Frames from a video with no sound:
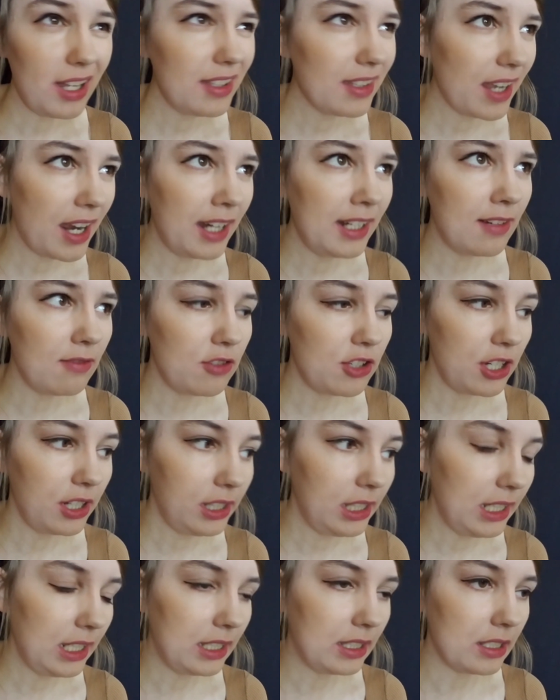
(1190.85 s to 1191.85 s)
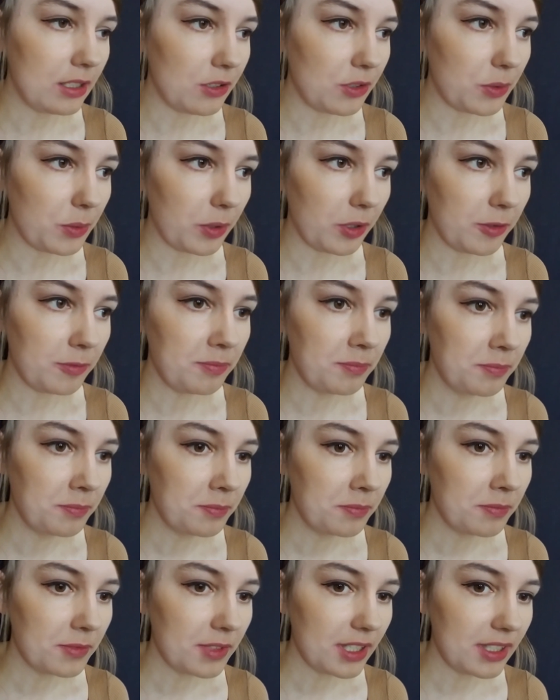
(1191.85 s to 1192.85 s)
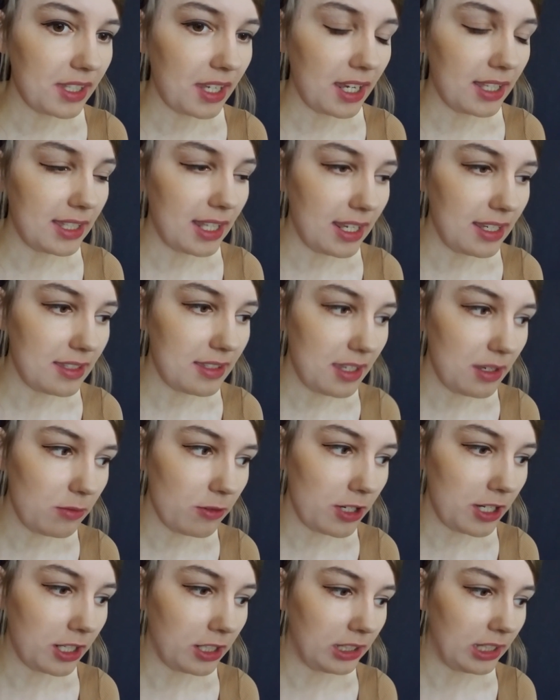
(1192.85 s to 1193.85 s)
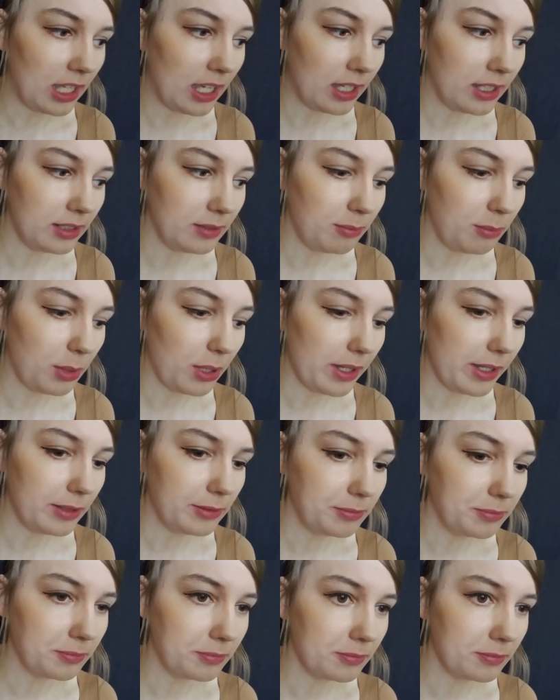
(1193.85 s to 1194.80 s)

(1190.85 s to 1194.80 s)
It's kind of chilly in this room because I had the AC running a lot, but